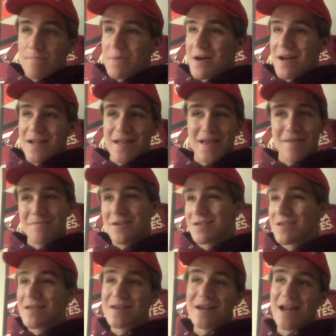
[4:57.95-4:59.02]
But, I mean,
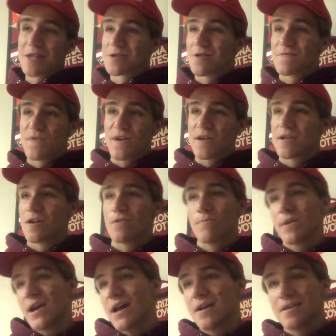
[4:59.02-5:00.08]
you got to start thinking here.
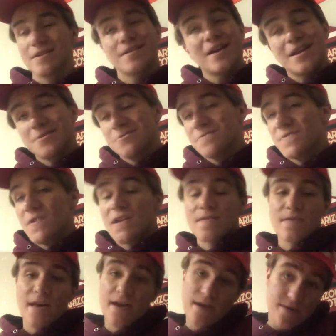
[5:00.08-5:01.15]
You got to start thinking,
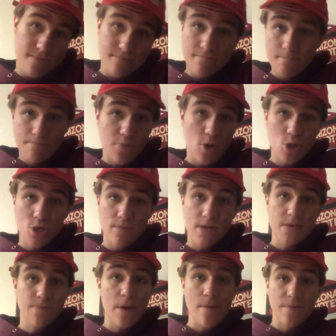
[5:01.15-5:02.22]
like,
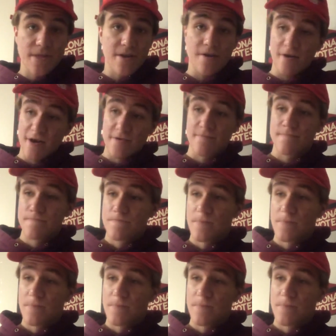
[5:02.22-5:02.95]
Bergevin's probably gone.